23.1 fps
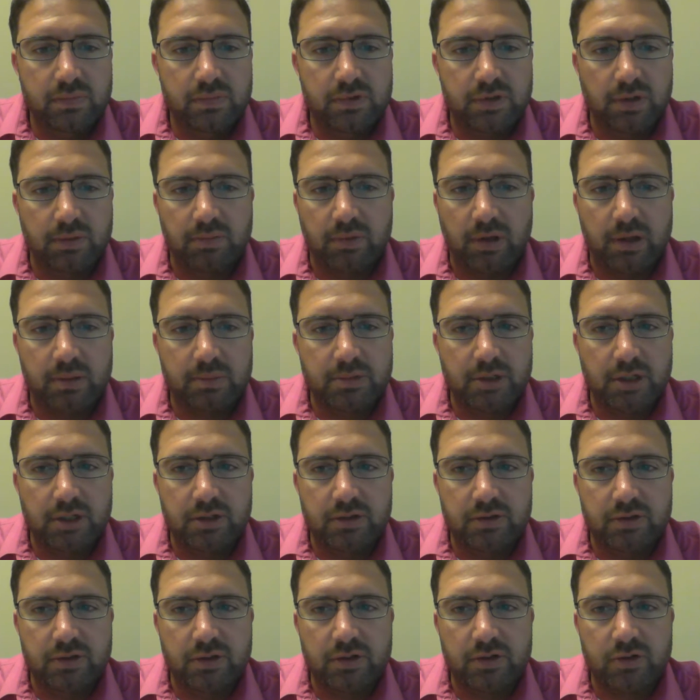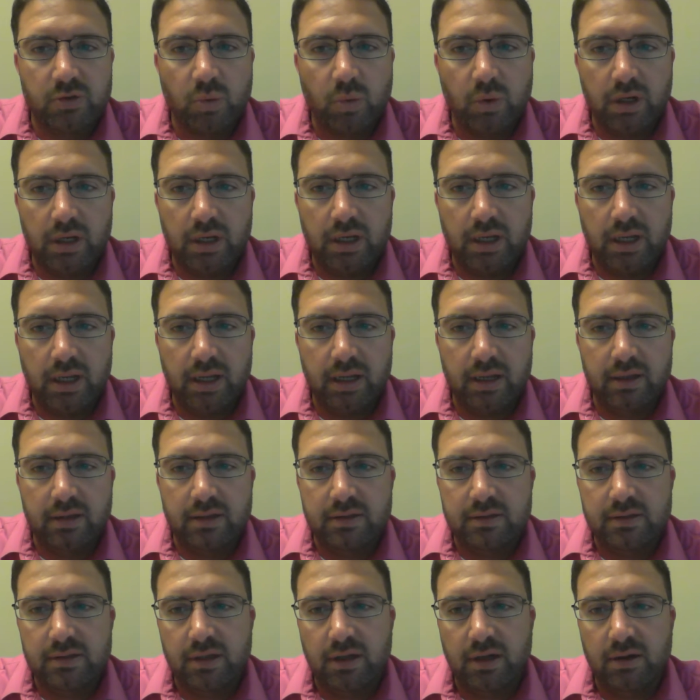sometimes I use the 20-day,
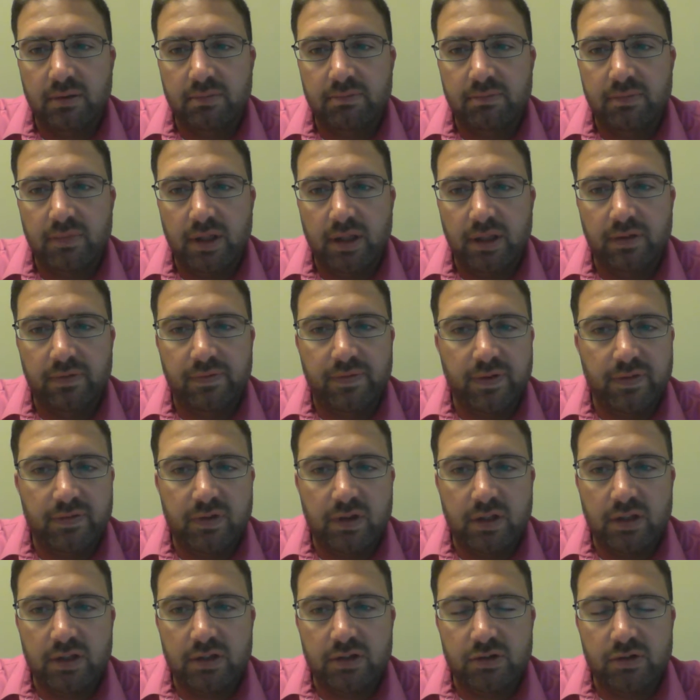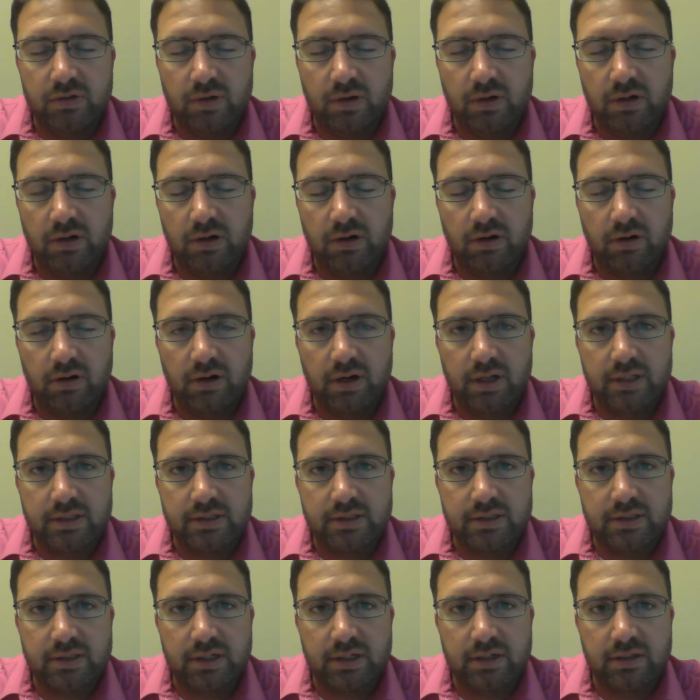and the 50 and the 200 aren't
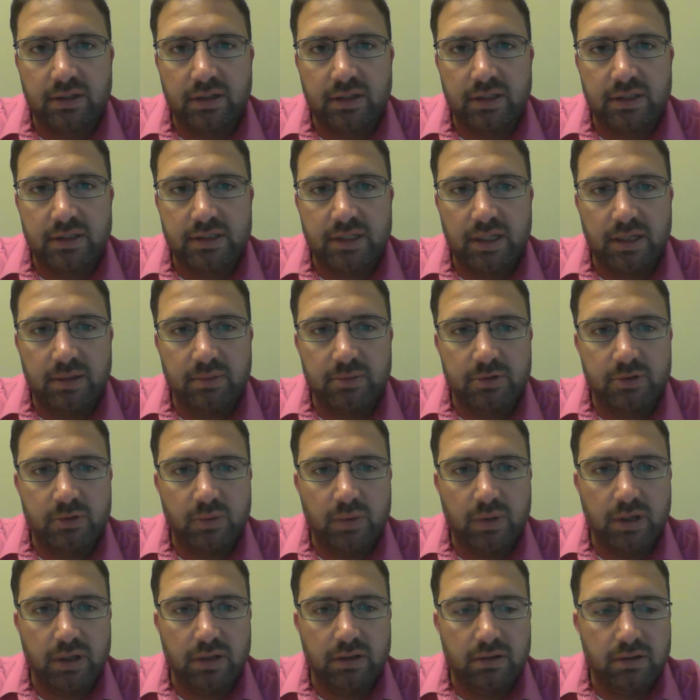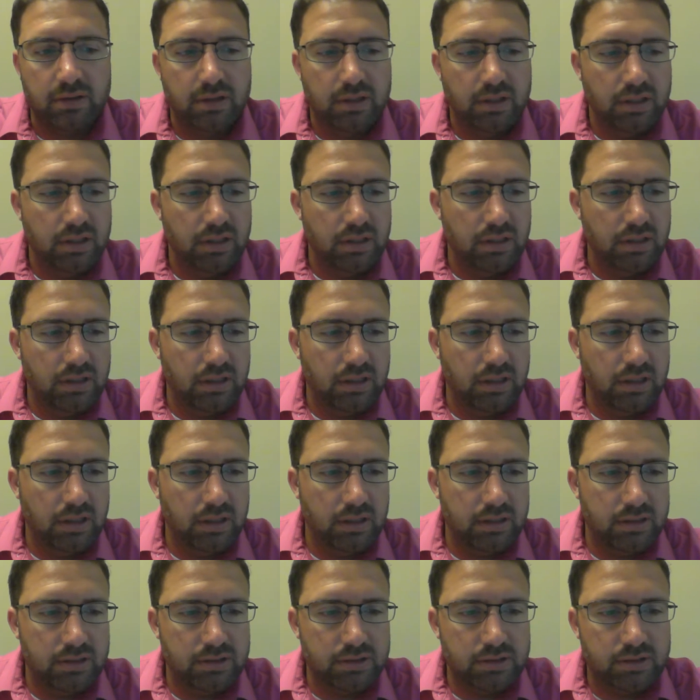necessarily the same as well.
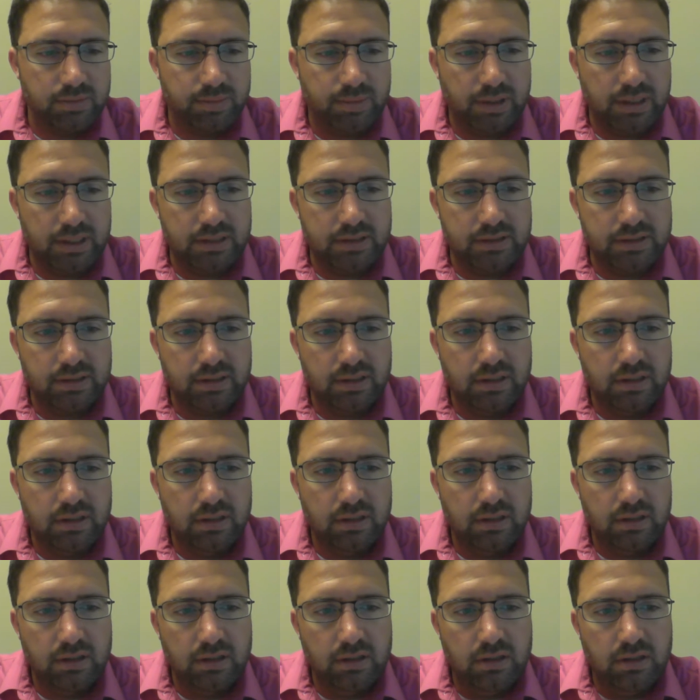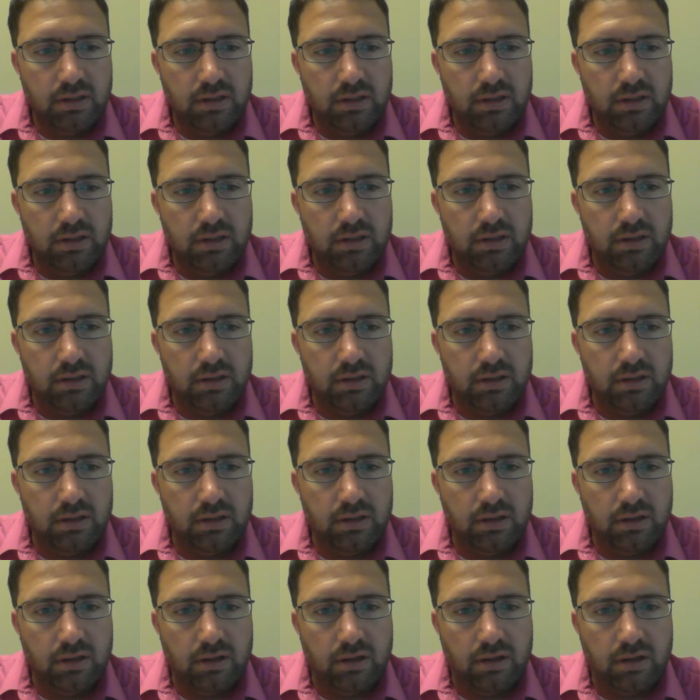It just depends
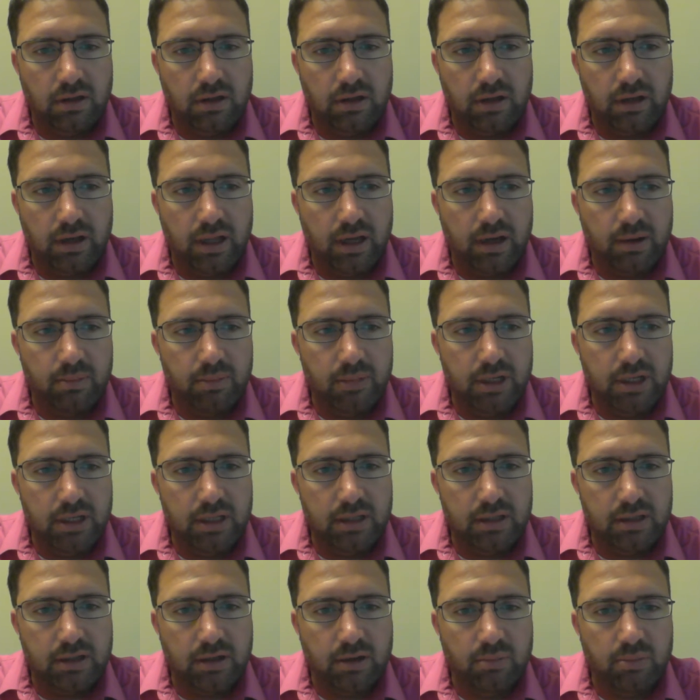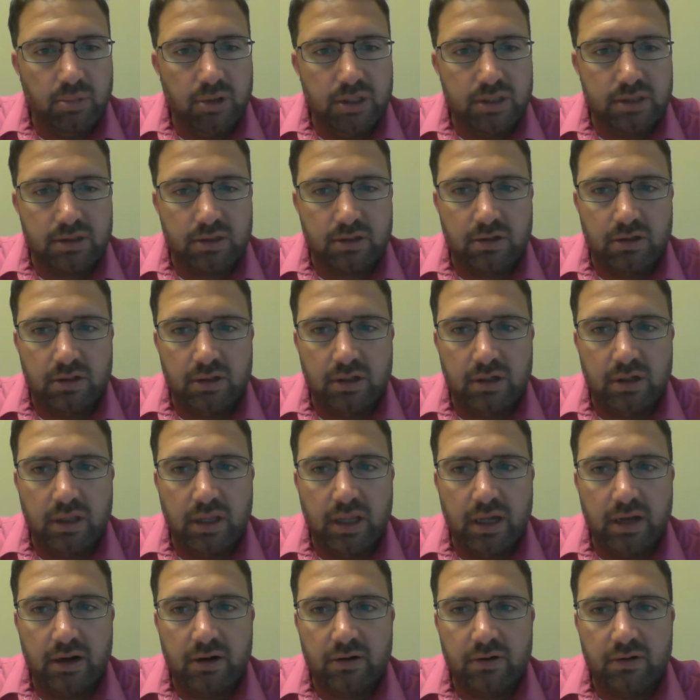on how many companies are clearing
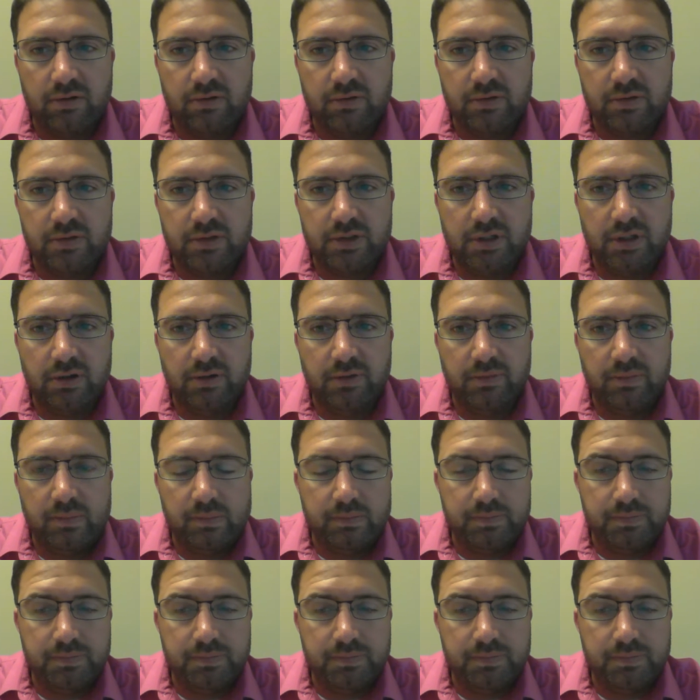that hurdle. So